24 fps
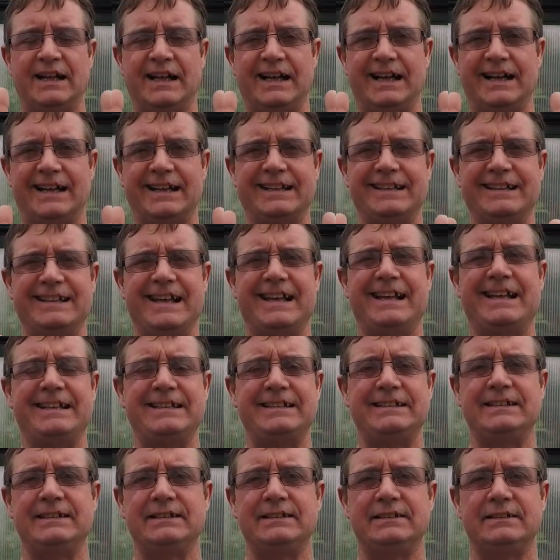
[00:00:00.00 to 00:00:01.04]
And
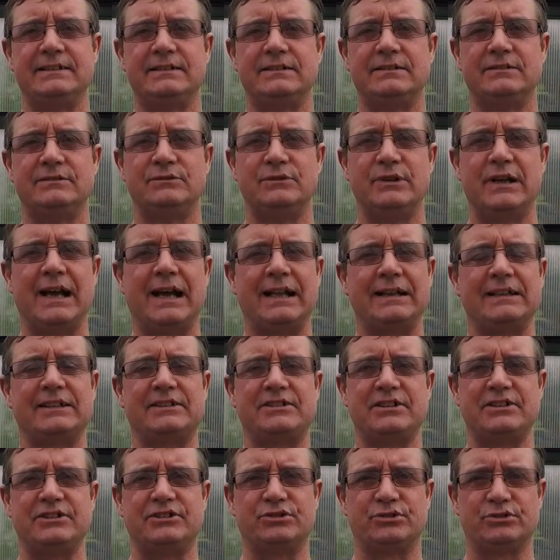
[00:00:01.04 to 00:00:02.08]
then
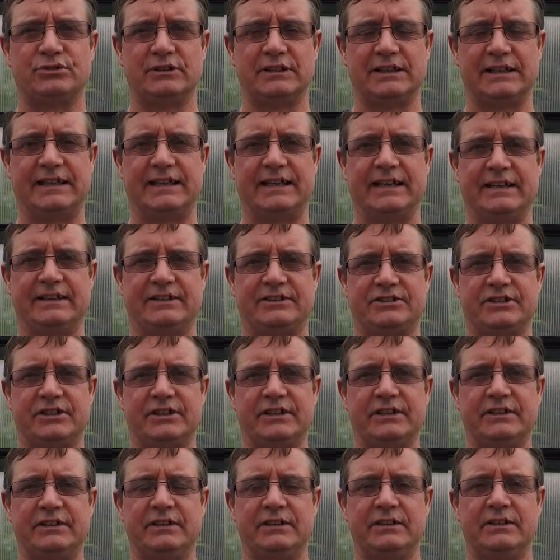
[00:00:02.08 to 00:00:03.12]
reality suddenly kicks
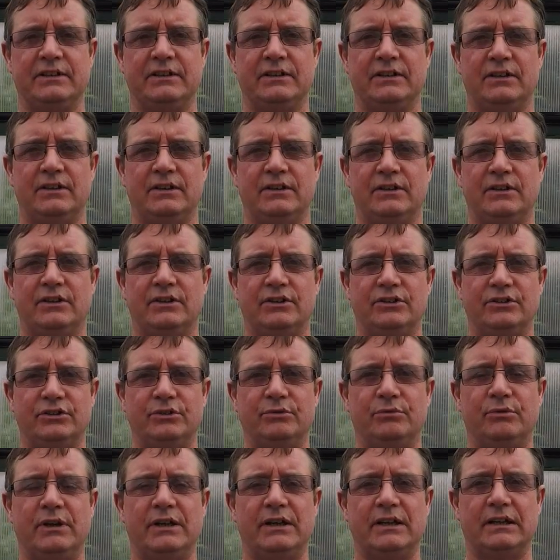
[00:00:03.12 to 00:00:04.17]
in and
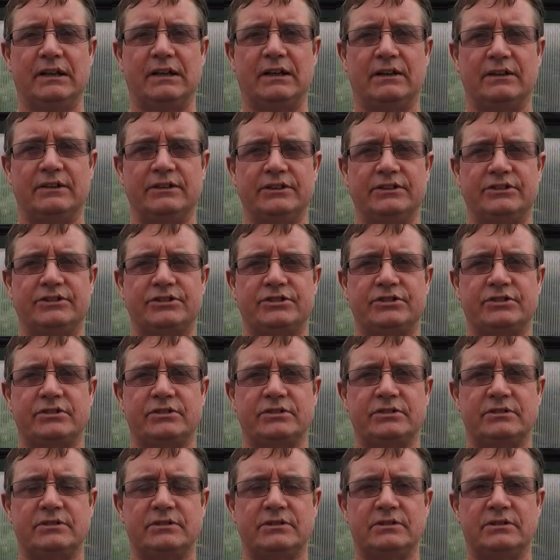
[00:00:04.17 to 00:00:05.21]
you realise
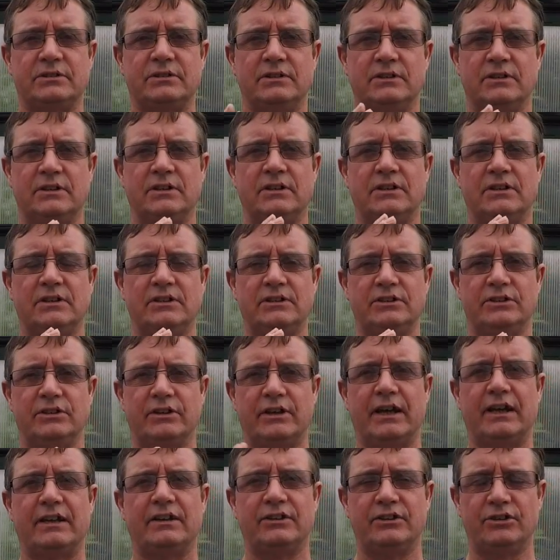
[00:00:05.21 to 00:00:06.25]
you
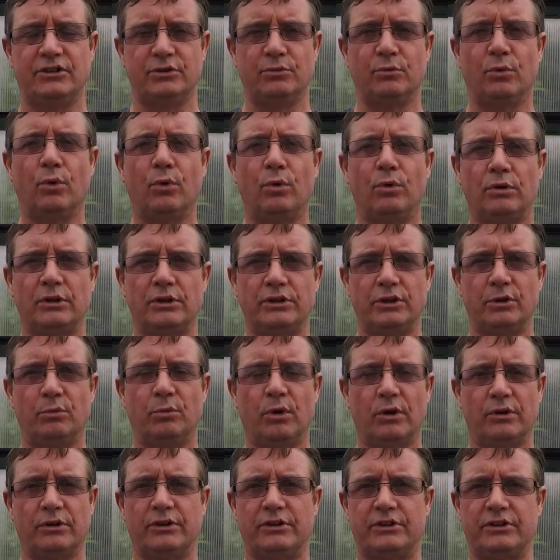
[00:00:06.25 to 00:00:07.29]
get and do all that you
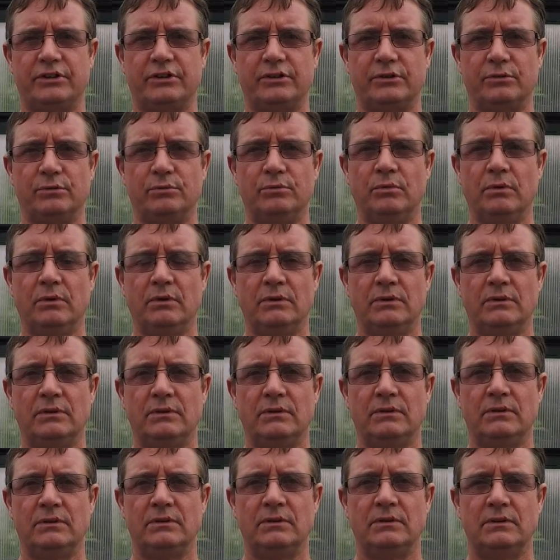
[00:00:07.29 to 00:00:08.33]
want to do.
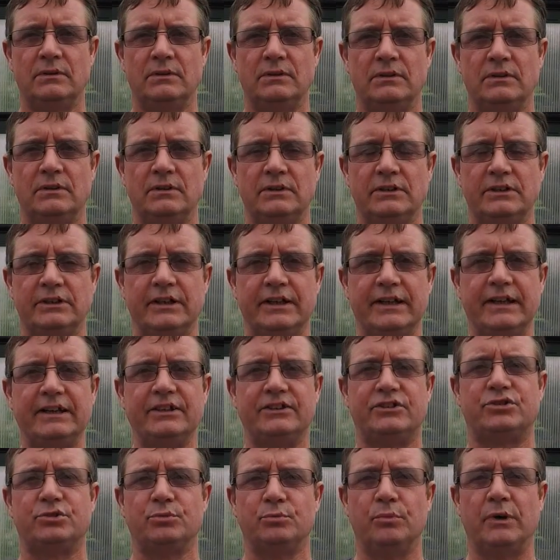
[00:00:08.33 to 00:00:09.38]
You
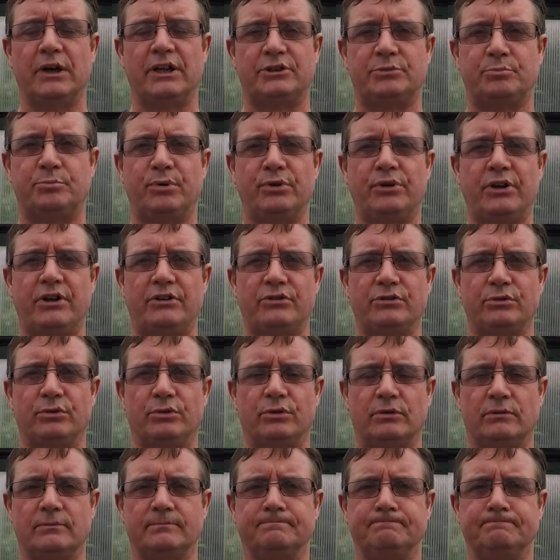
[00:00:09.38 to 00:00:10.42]
need somewhere to put it all.